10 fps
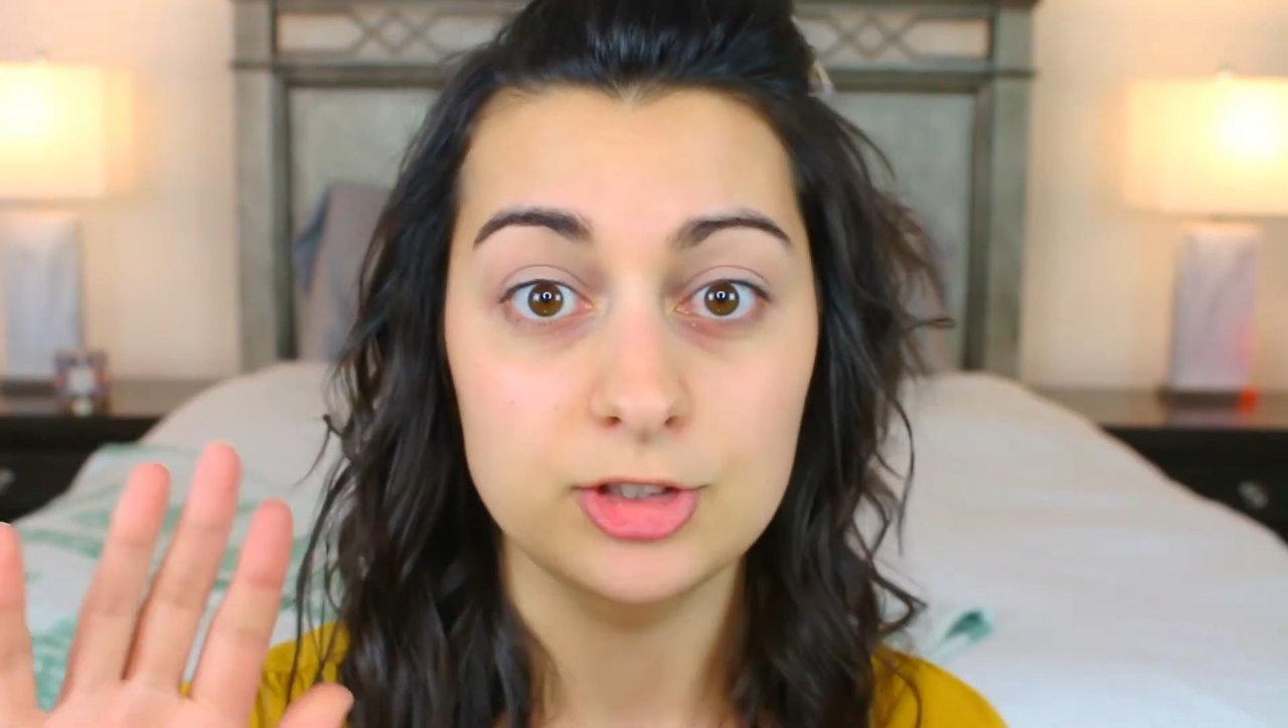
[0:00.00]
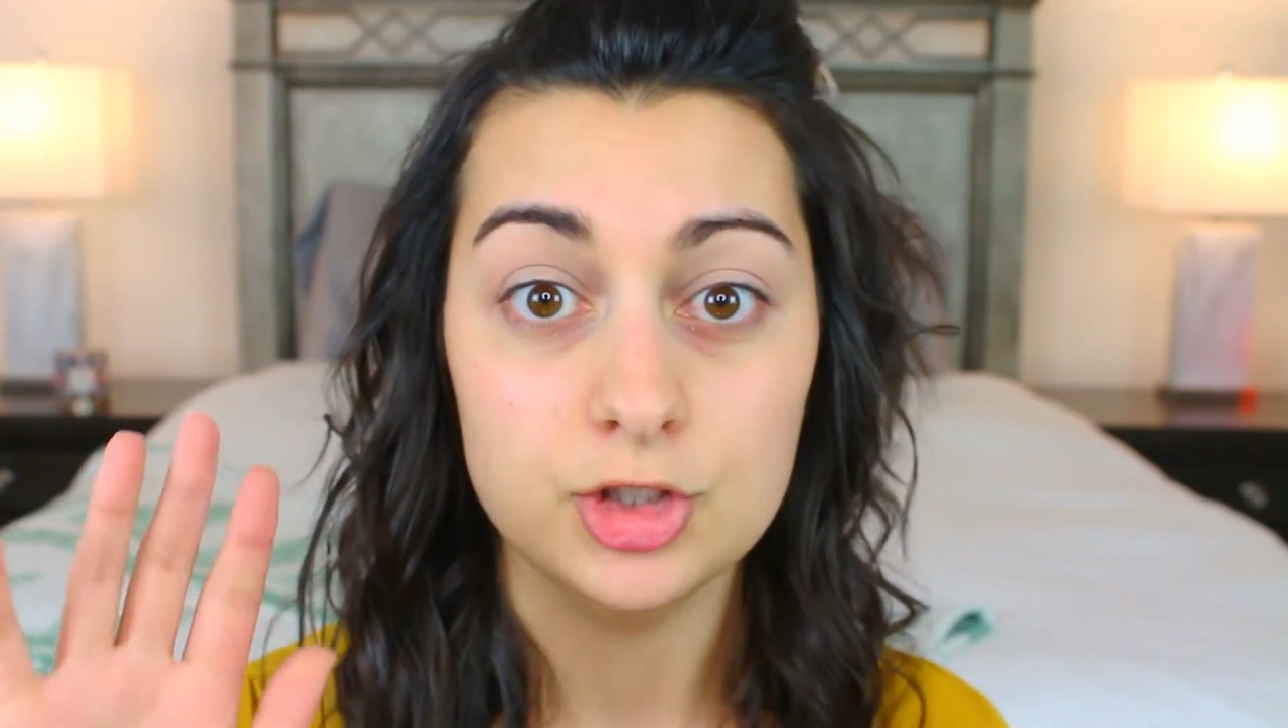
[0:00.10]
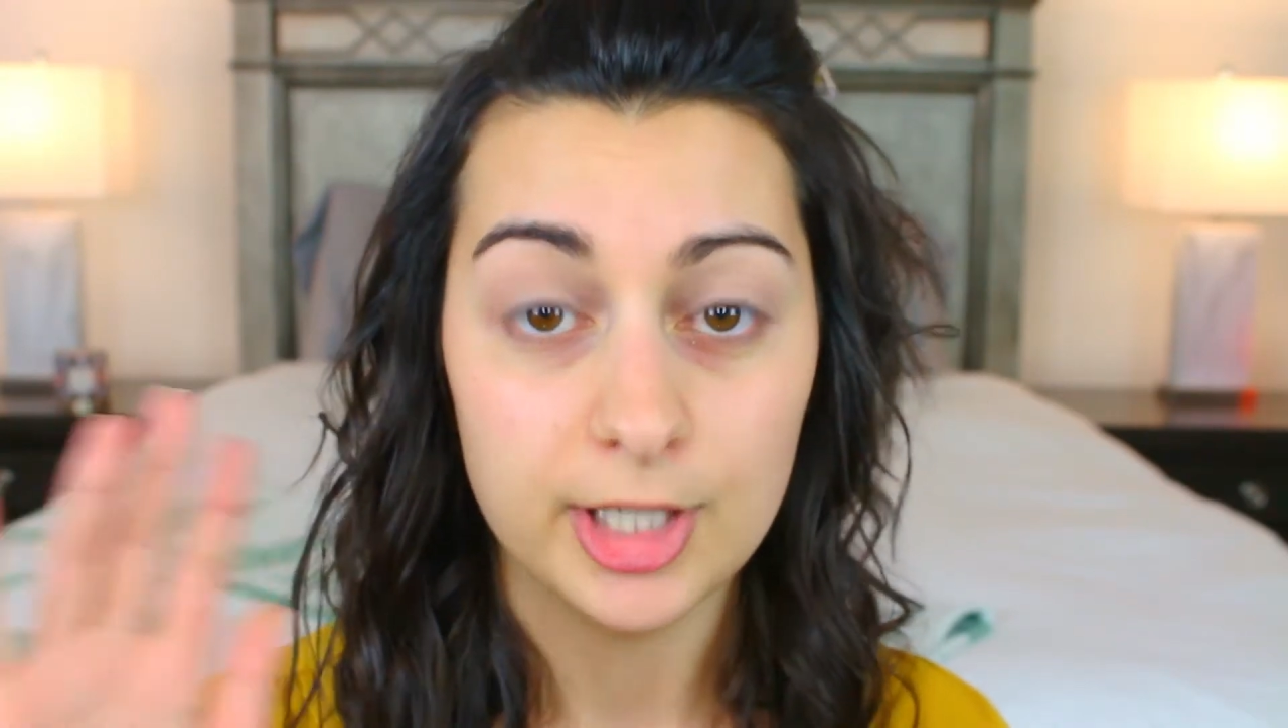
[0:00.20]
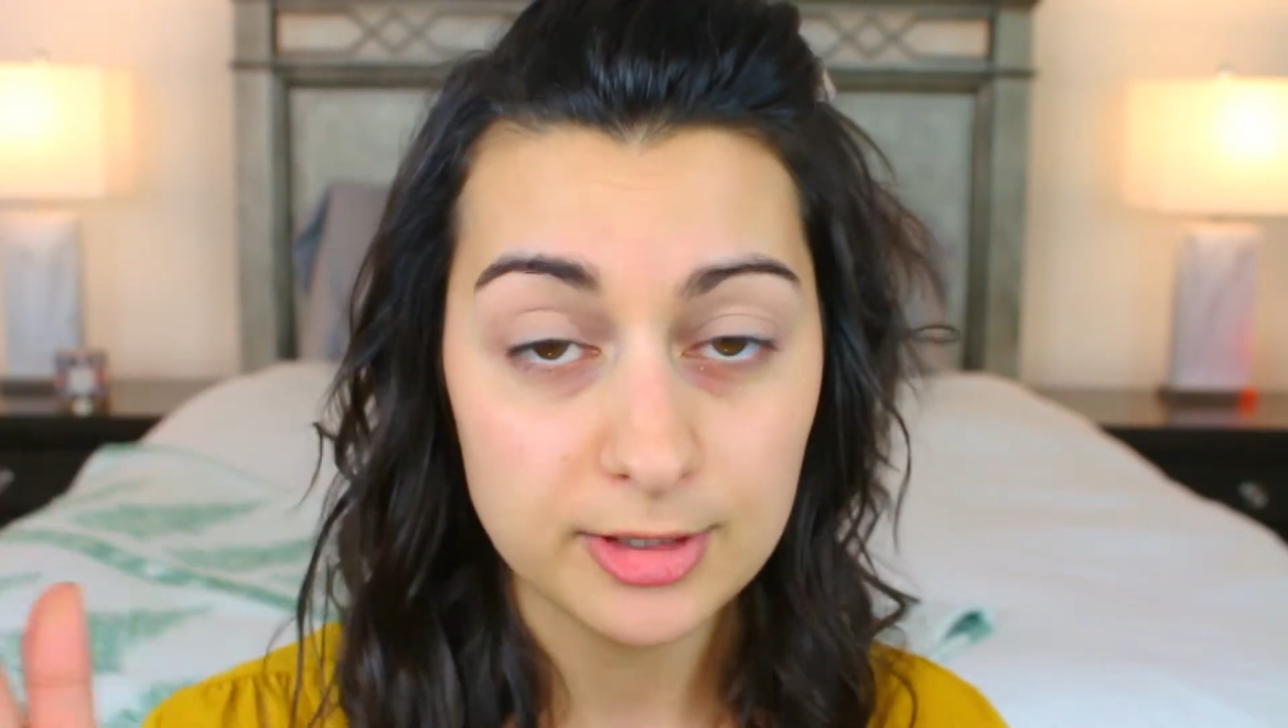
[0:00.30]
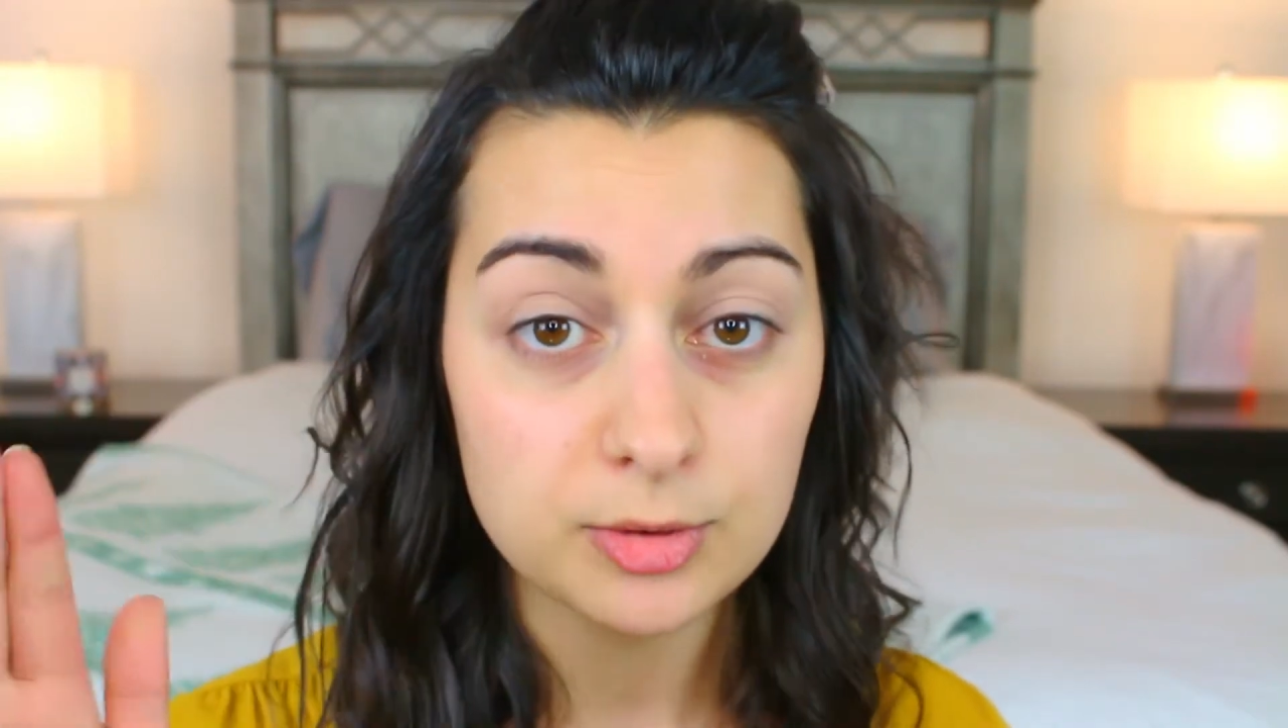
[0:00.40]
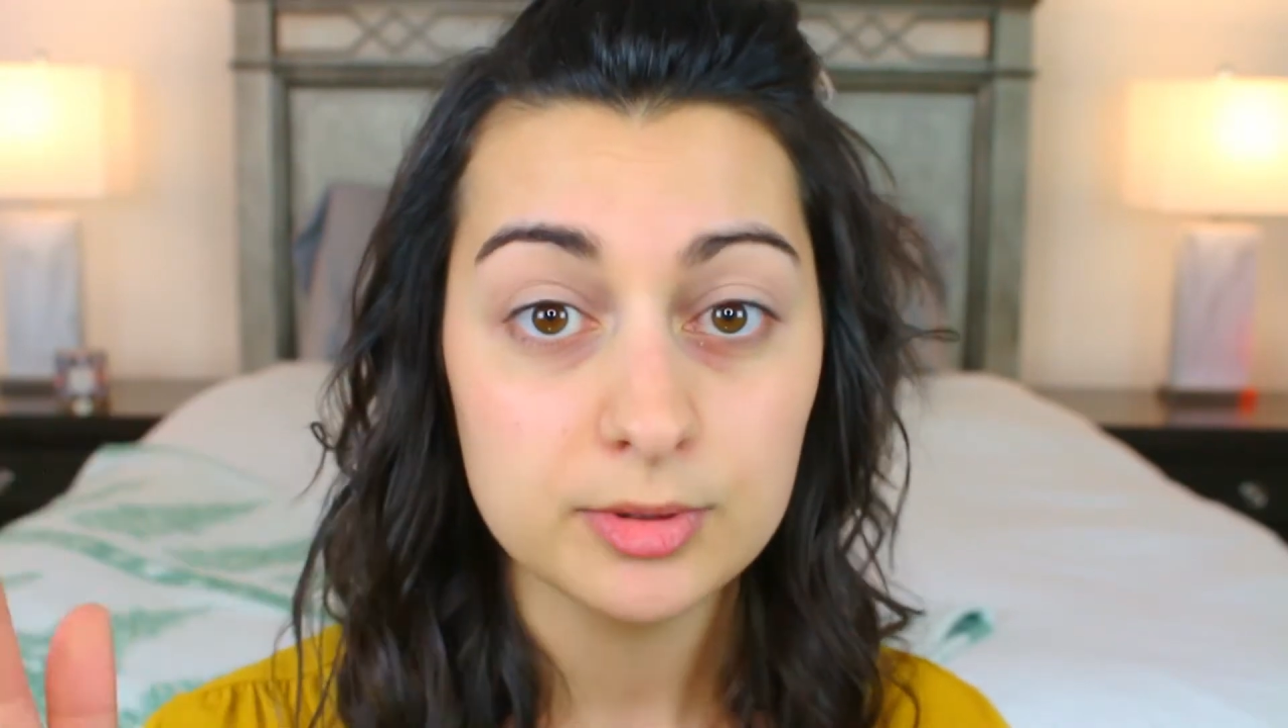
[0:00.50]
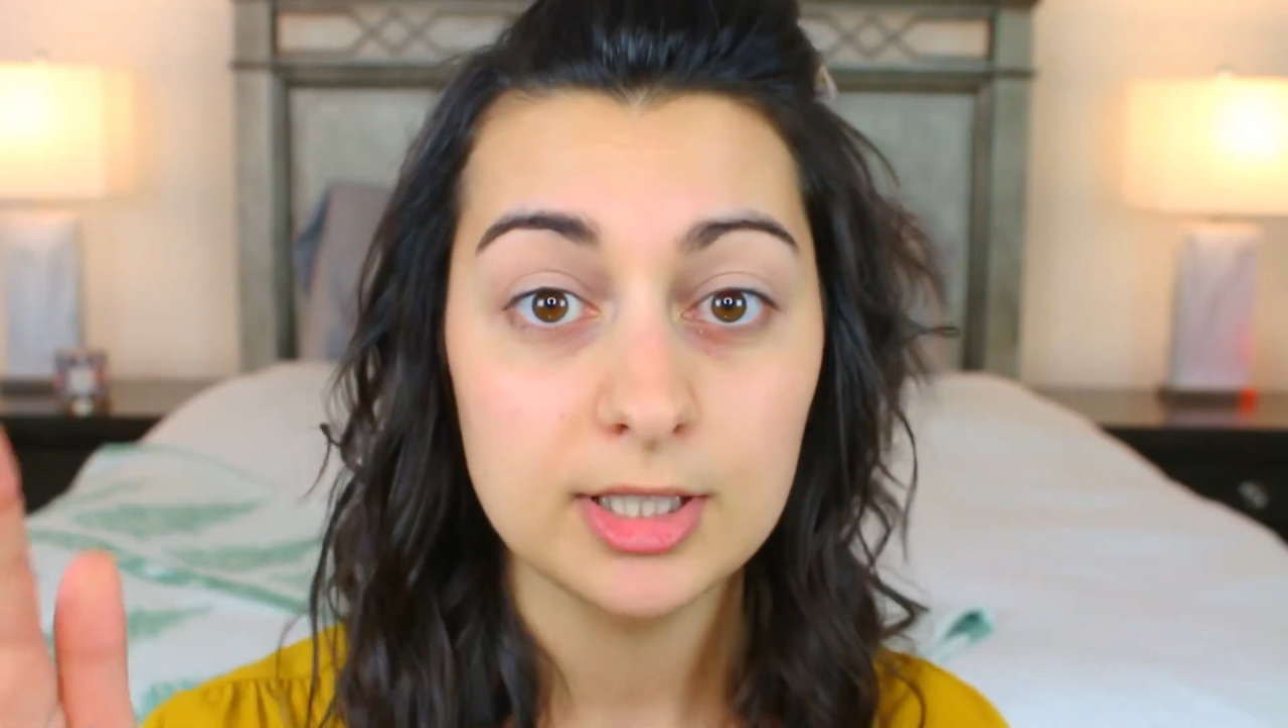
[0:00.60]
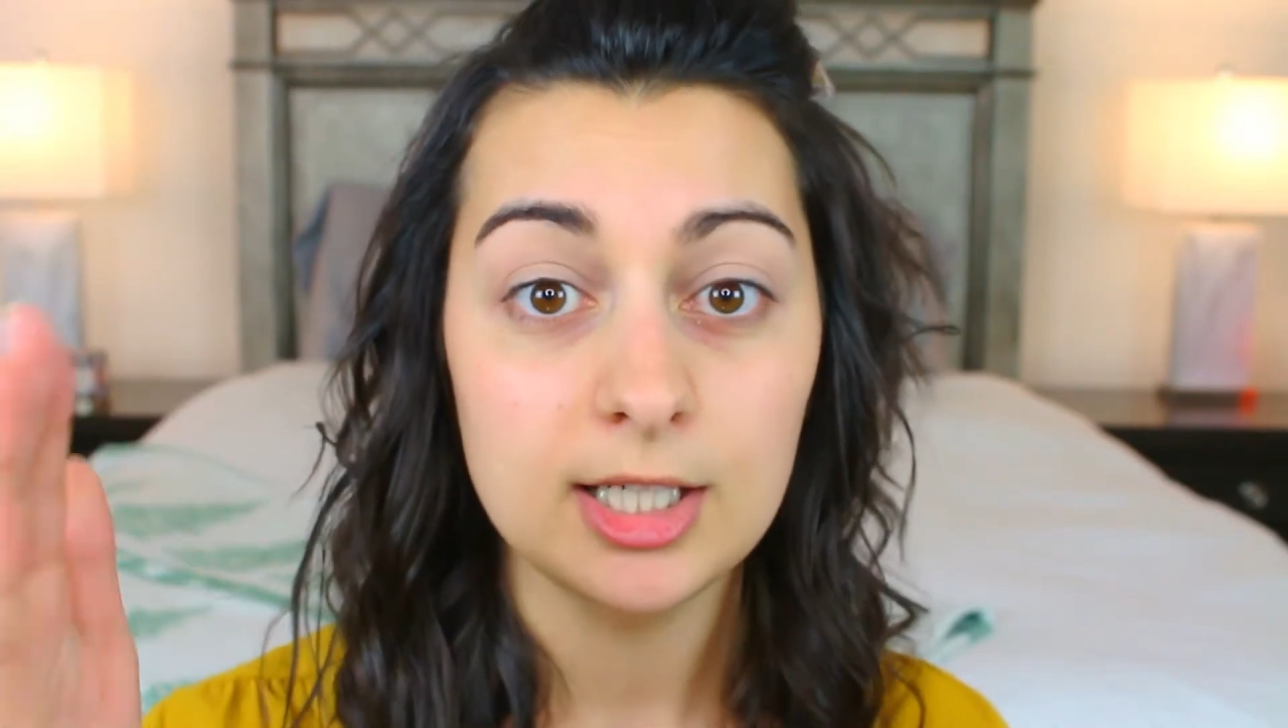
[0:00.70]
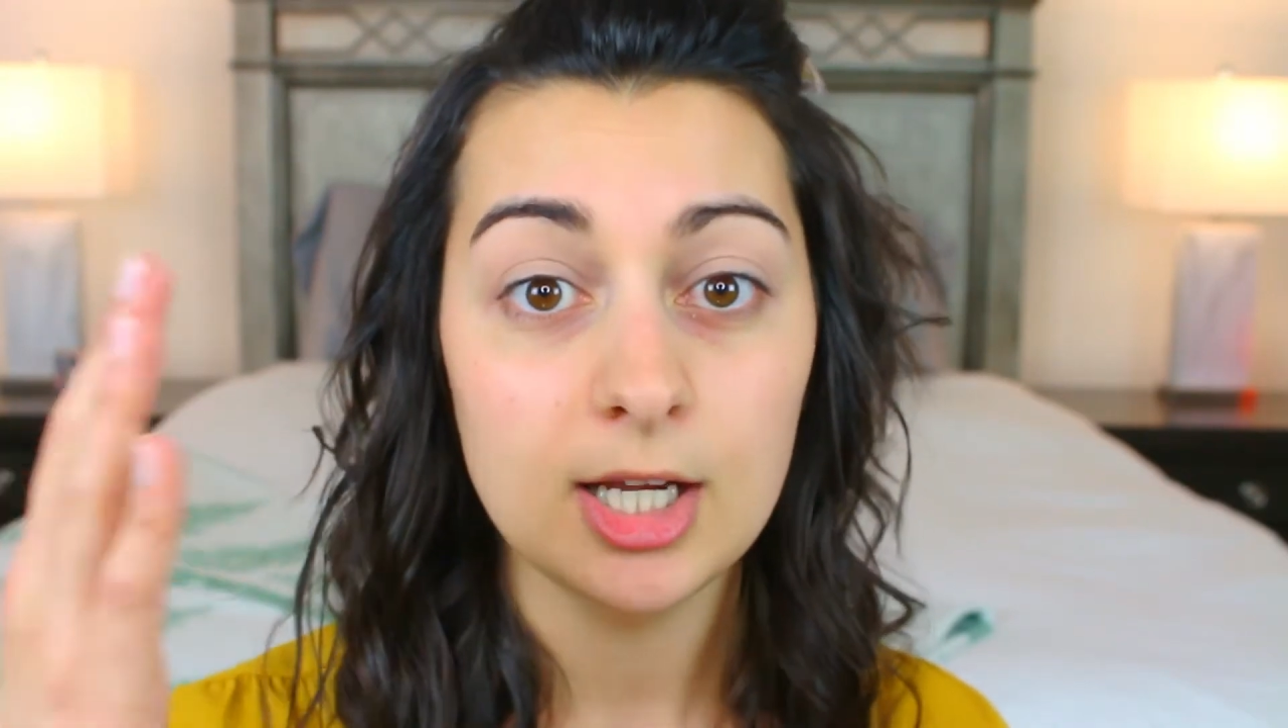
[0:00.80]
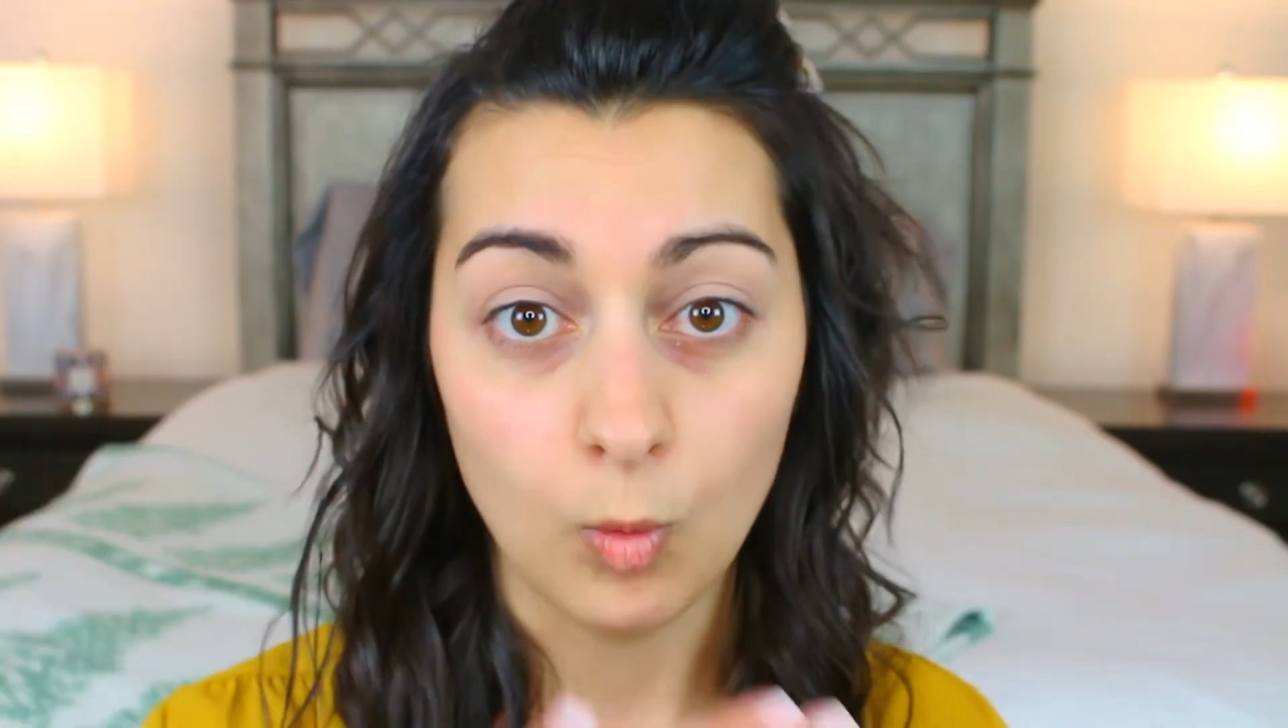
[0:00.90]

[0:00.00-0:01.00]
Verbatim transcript: genuinely